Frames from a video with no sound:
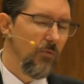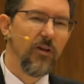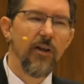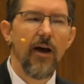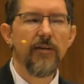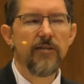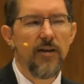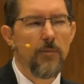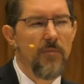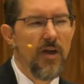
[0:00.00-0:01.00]
Realize
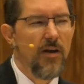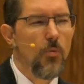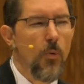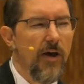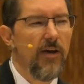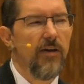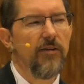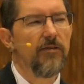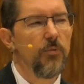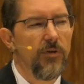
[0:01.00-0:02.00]
that in many
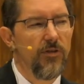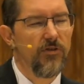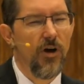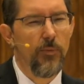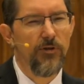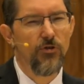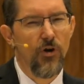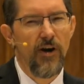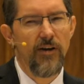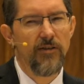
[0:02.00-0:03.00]
ways, what the Talmud's
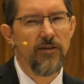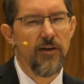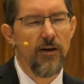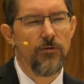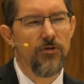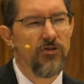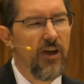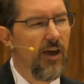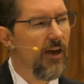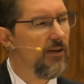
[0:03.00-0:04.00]
trying to
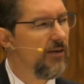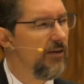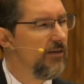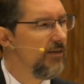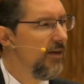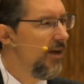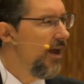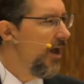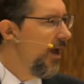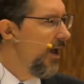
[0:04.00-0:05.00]
understand is
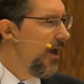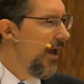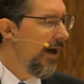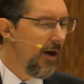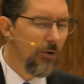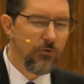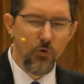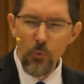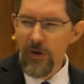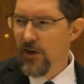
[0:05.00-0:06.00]
how
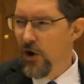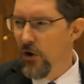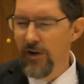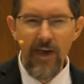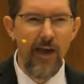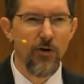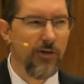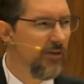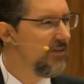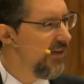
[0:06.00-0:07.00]
do we all get
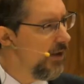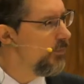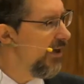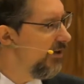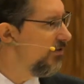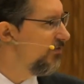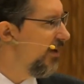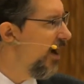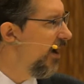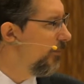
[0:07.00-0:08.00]
on the same page of
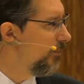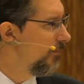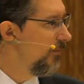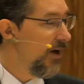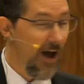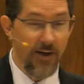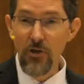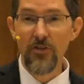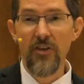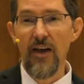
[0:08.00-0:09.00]
time? I
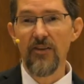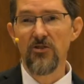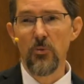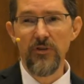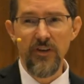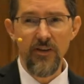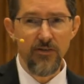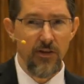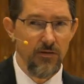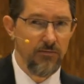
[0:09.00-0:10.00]
thought the answer was
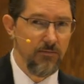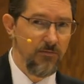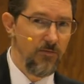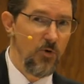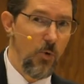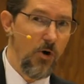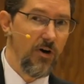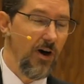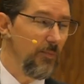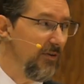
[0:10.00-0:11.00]
easy. You
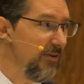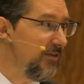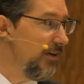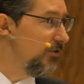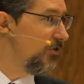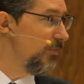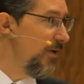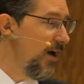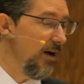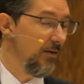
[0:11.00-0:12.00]
woke up and you said the
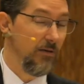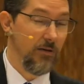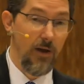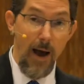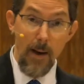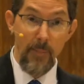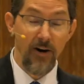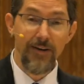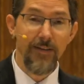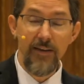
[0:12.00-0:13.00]
Shema.
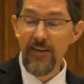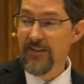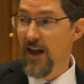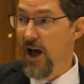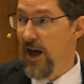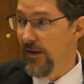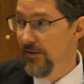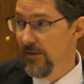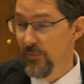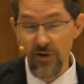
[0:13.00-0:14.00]
Apparently, it's not,
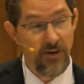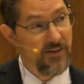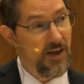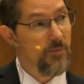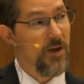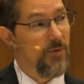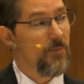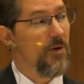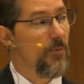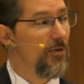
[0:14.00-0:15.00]
because then maybe
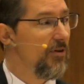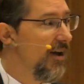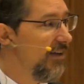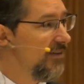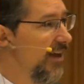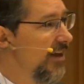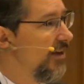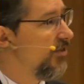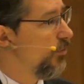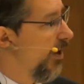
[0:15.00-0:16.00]
people are not
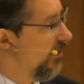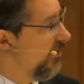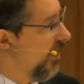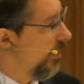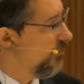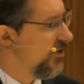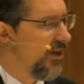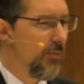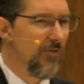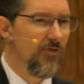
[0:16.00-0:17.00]
saying it the right time. So
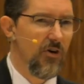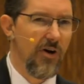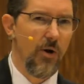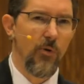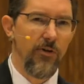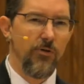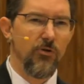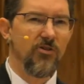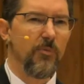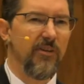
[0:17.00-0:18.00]
then we figure out, well, it
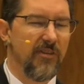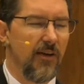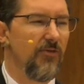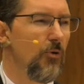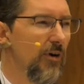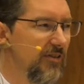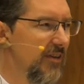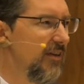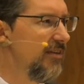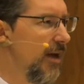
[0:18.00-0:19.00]
used to be said for
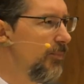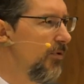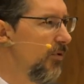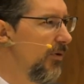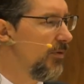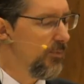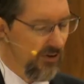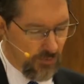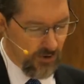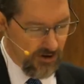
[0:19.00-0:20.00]
us in the temple when the
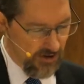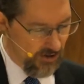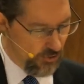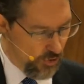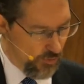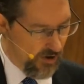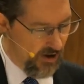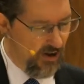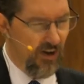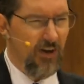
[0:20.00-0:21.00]
priest brought in the
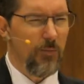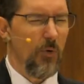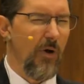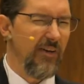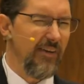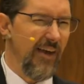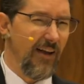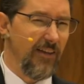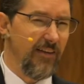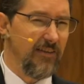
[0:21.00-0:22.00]
Truma, but when
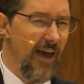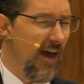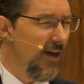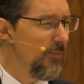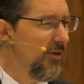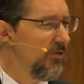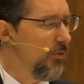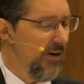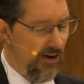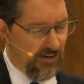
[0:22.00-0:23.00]
exactly is that?
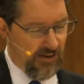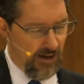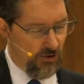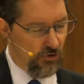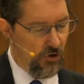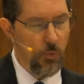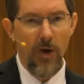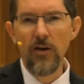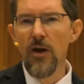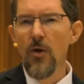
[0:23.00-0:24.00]
Because we're not exactly sure
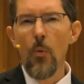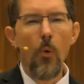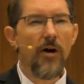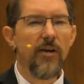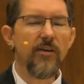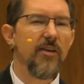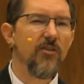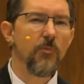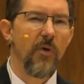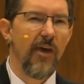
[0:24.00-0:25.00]
when. What are
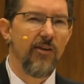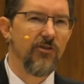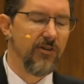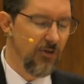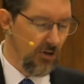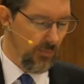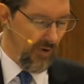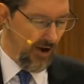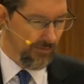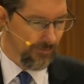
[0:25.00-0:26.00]
these pages all
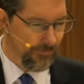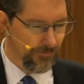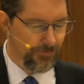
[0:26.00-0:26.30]
about?